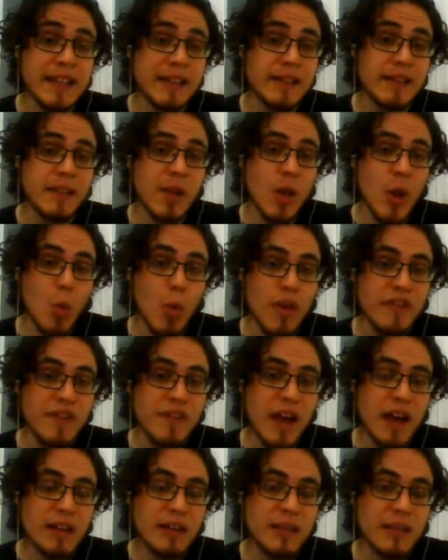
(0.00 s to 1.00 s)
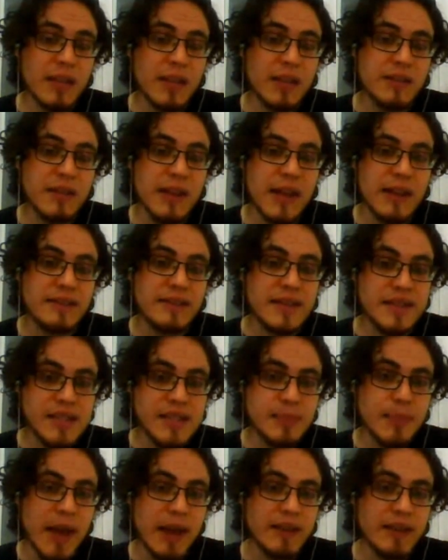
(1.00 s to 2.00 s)
it, we find
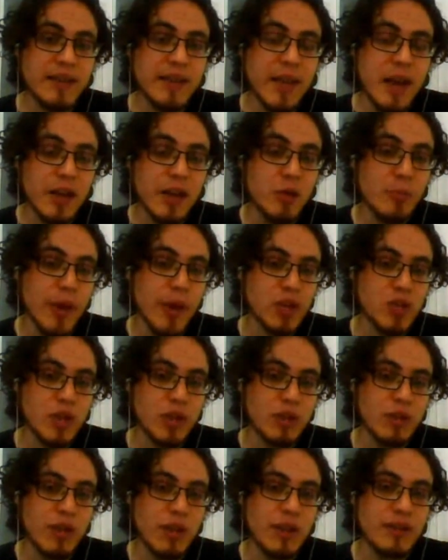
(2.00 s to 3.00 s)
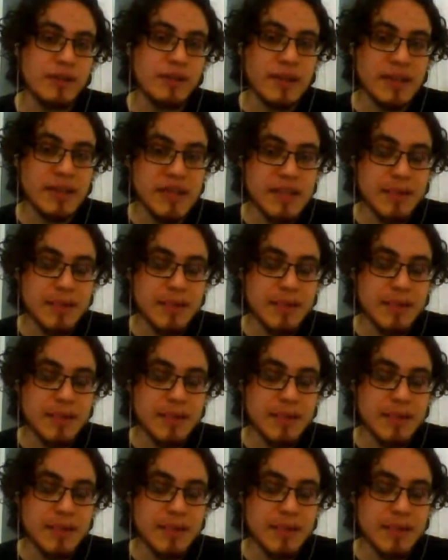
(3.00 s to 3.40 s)
that despite the occupation,